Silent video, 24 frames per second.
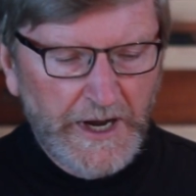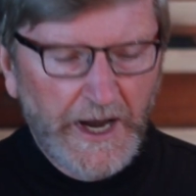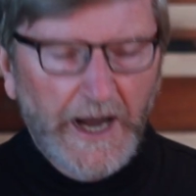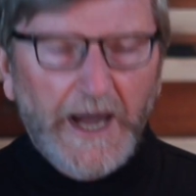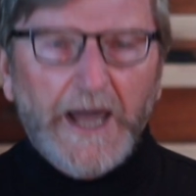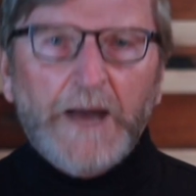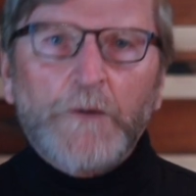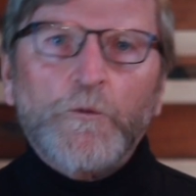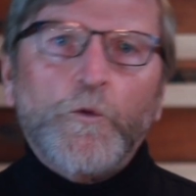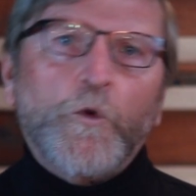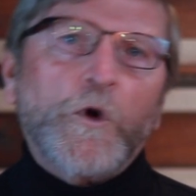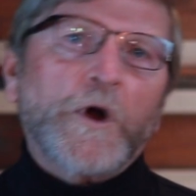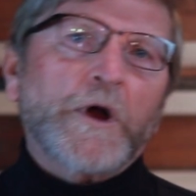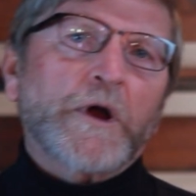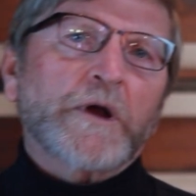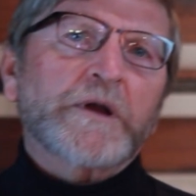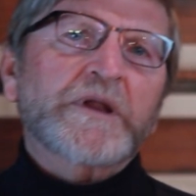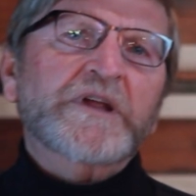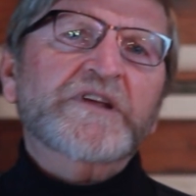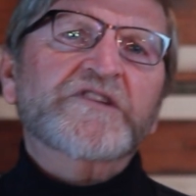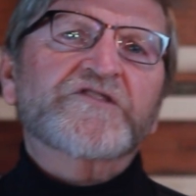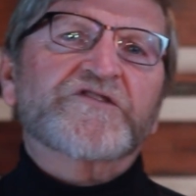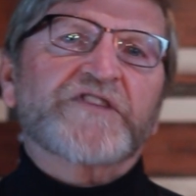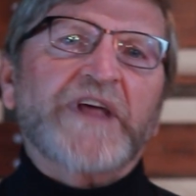And where
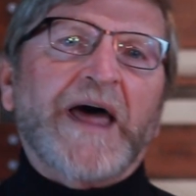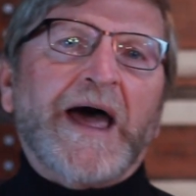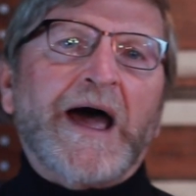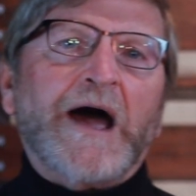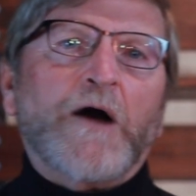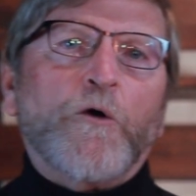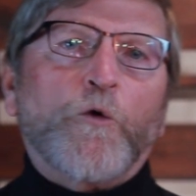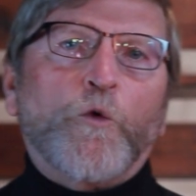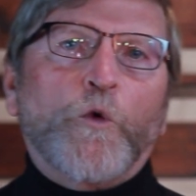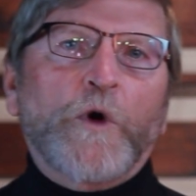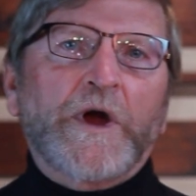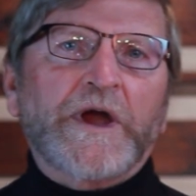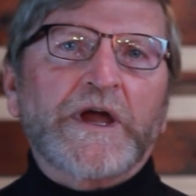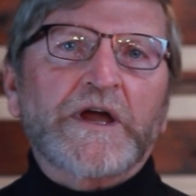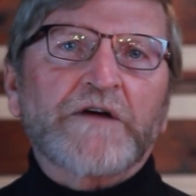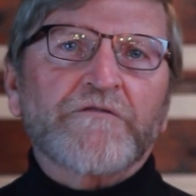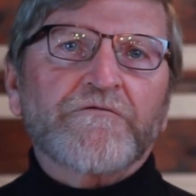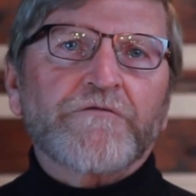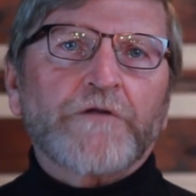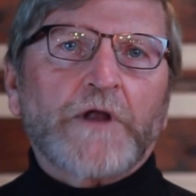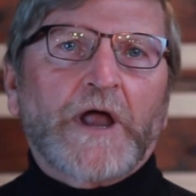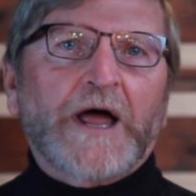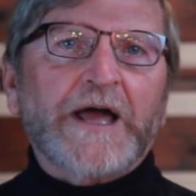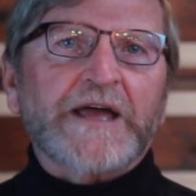does that way
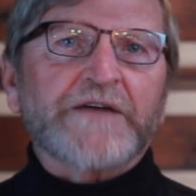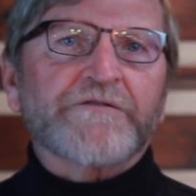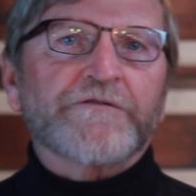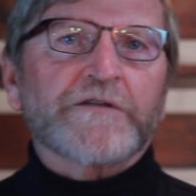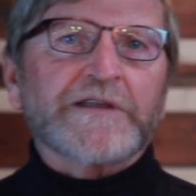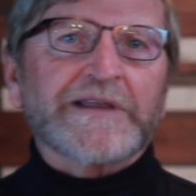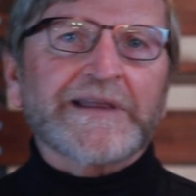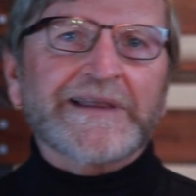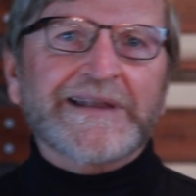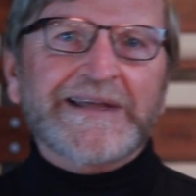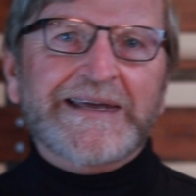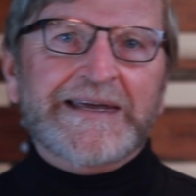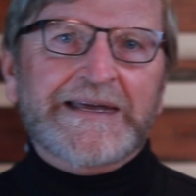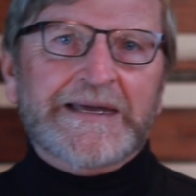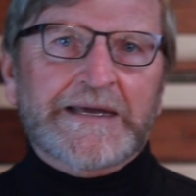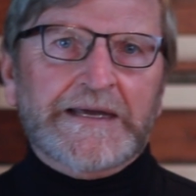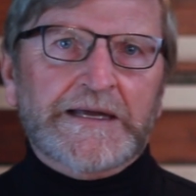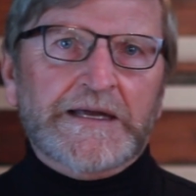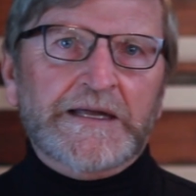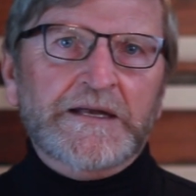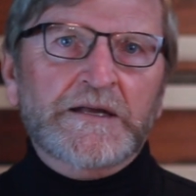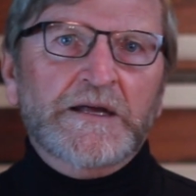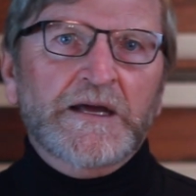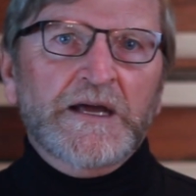of life
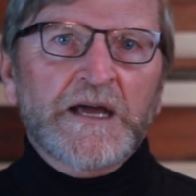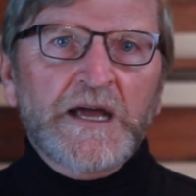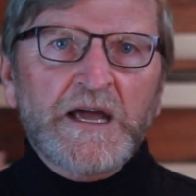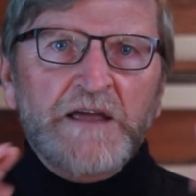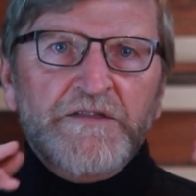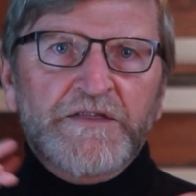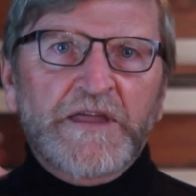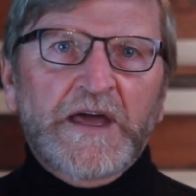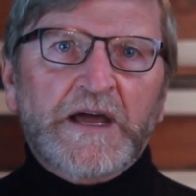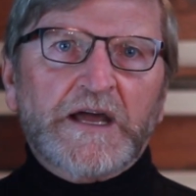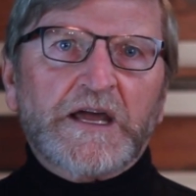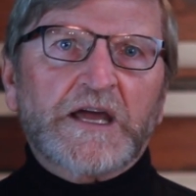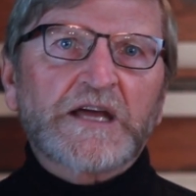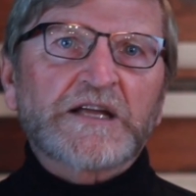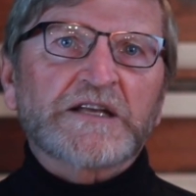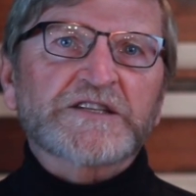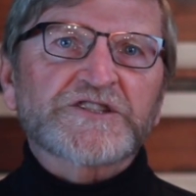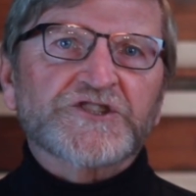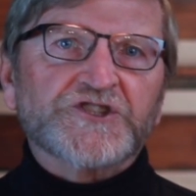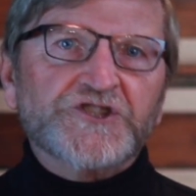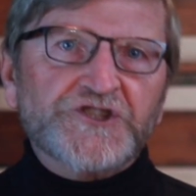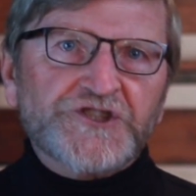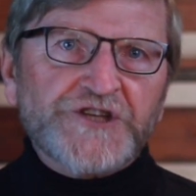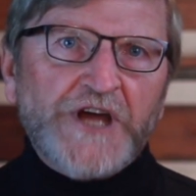lead that can
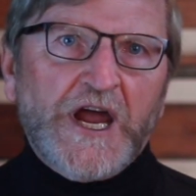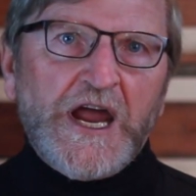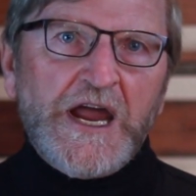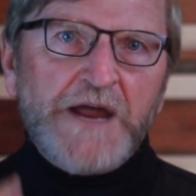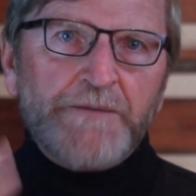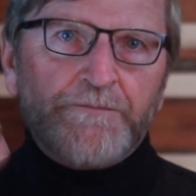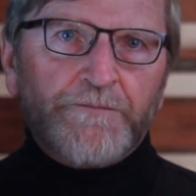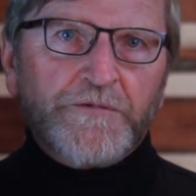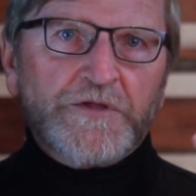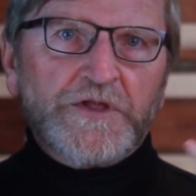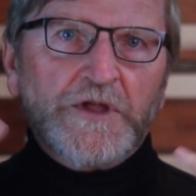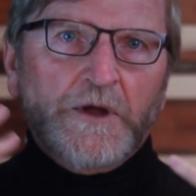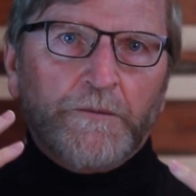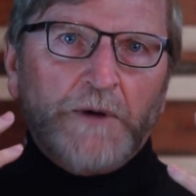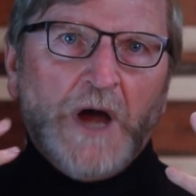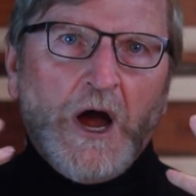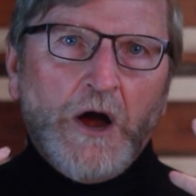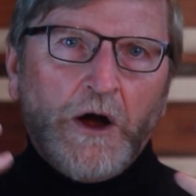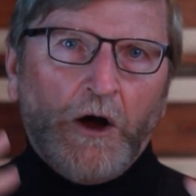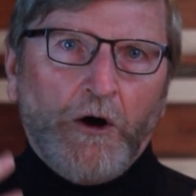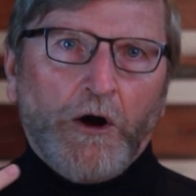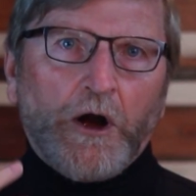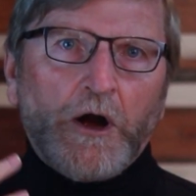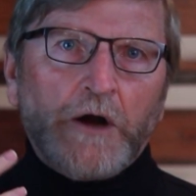shape the
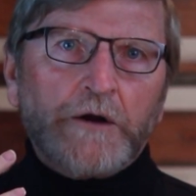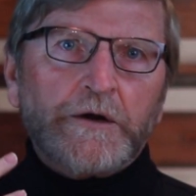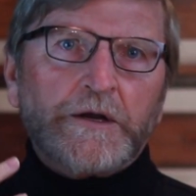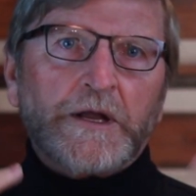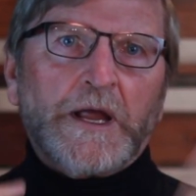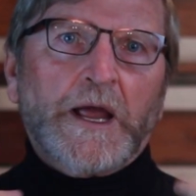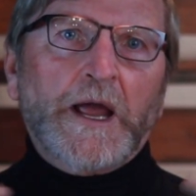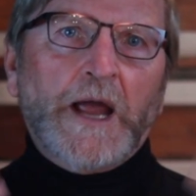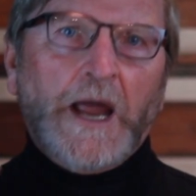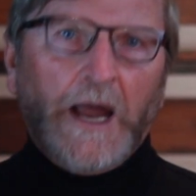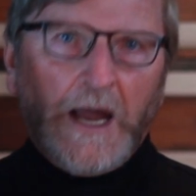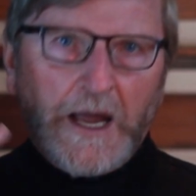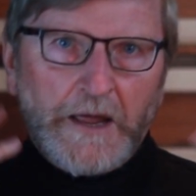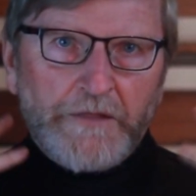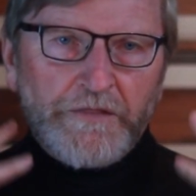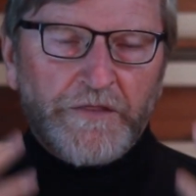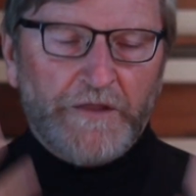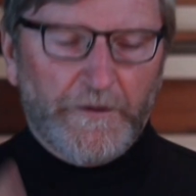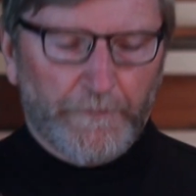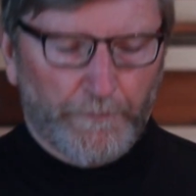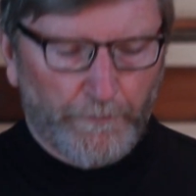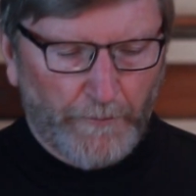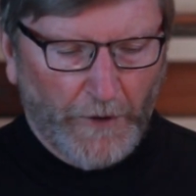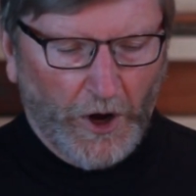heart and
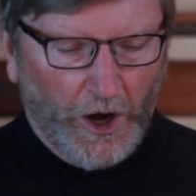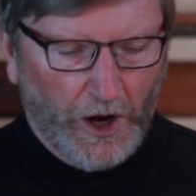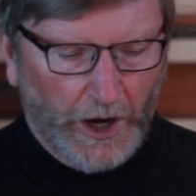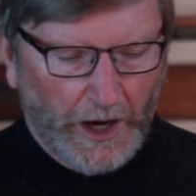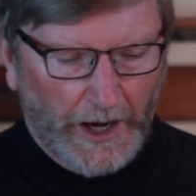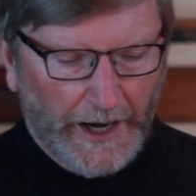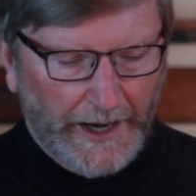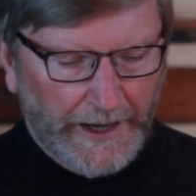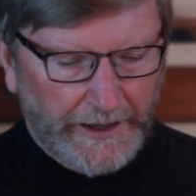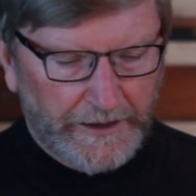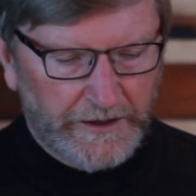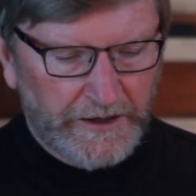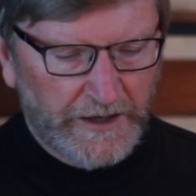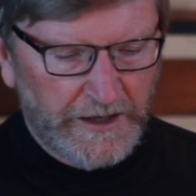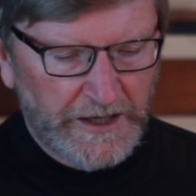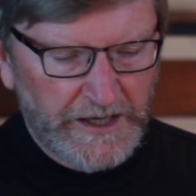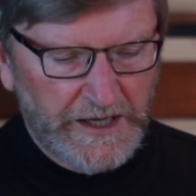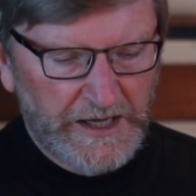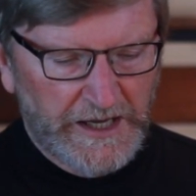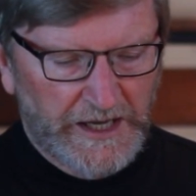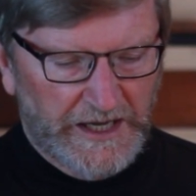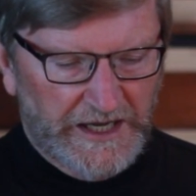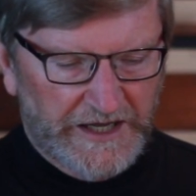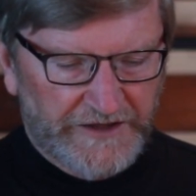the mind
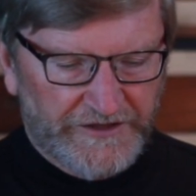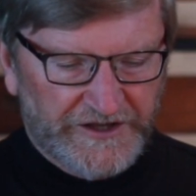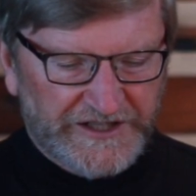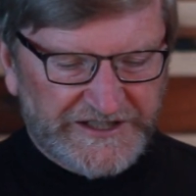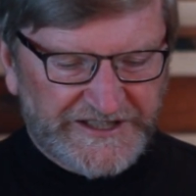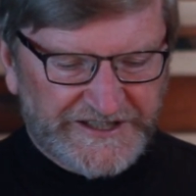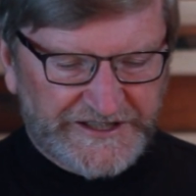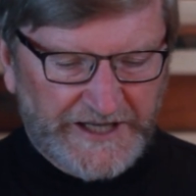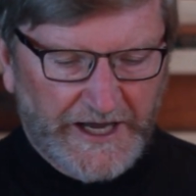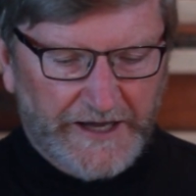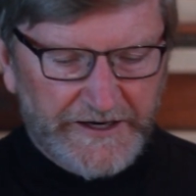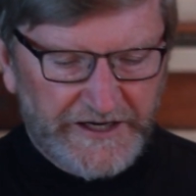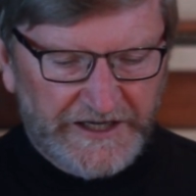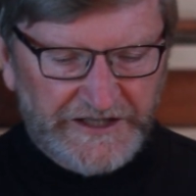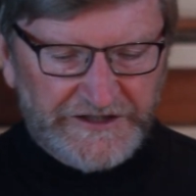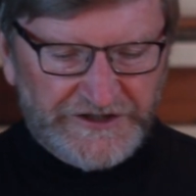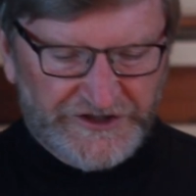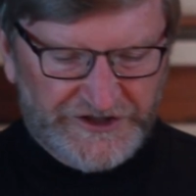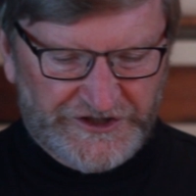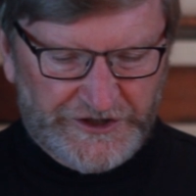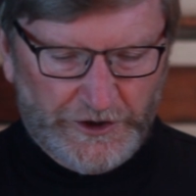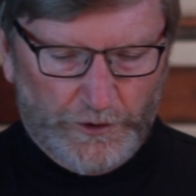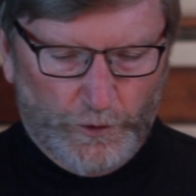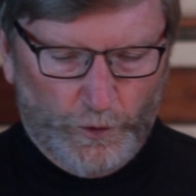in the
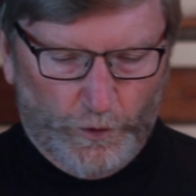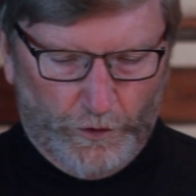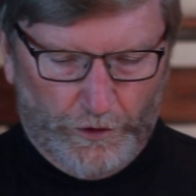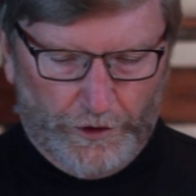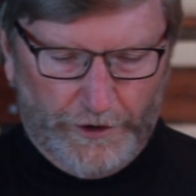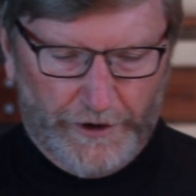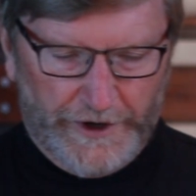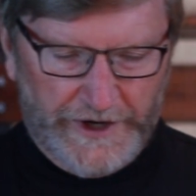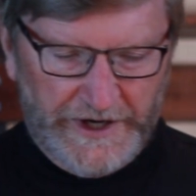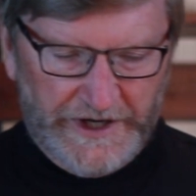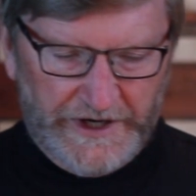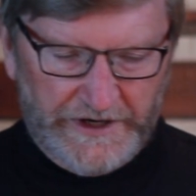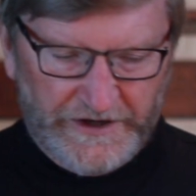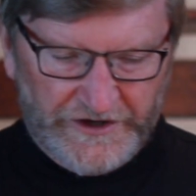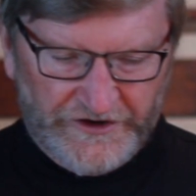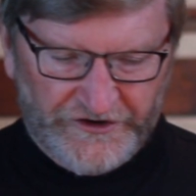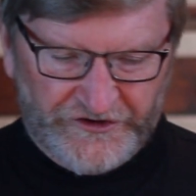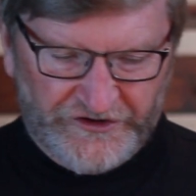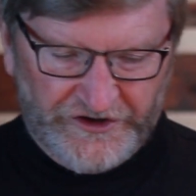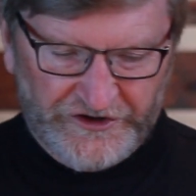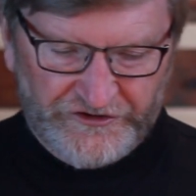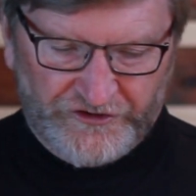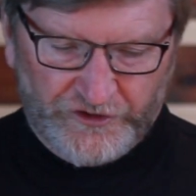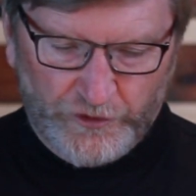settings that we're in, the
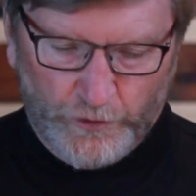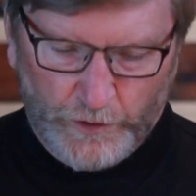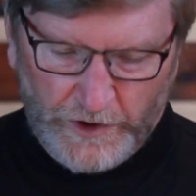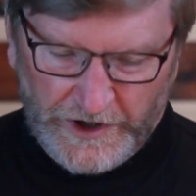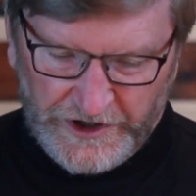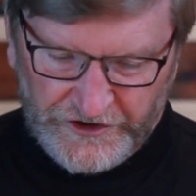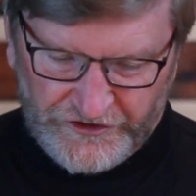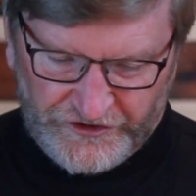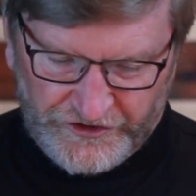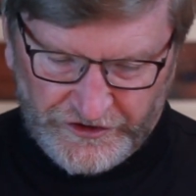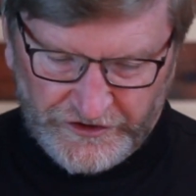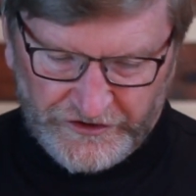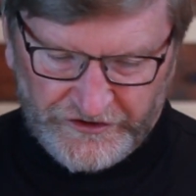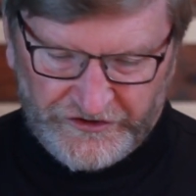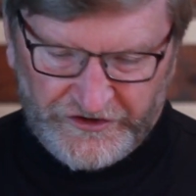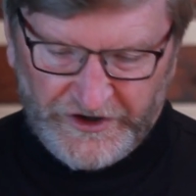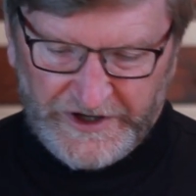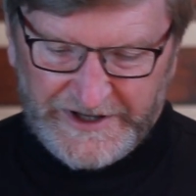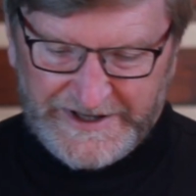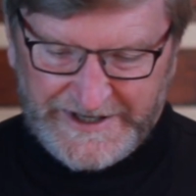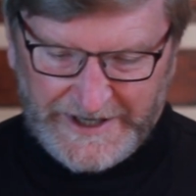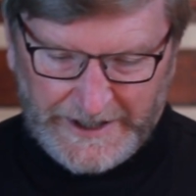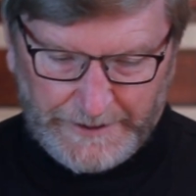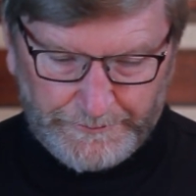situations
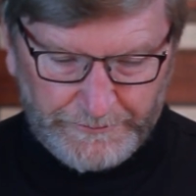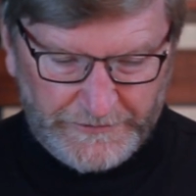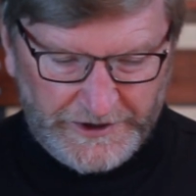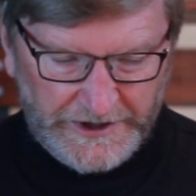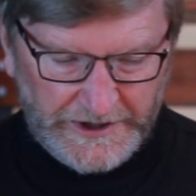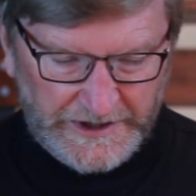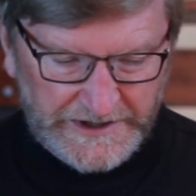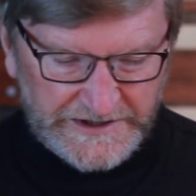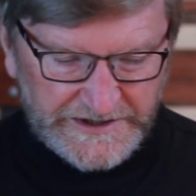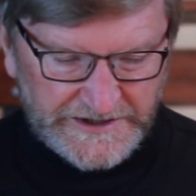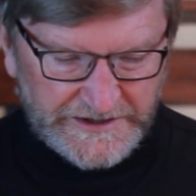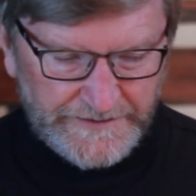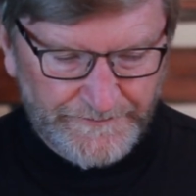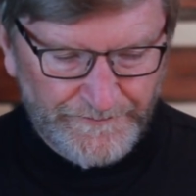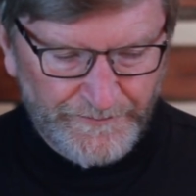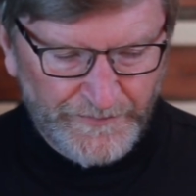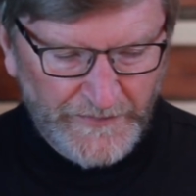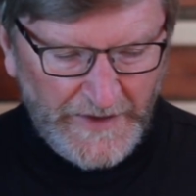that tempt us?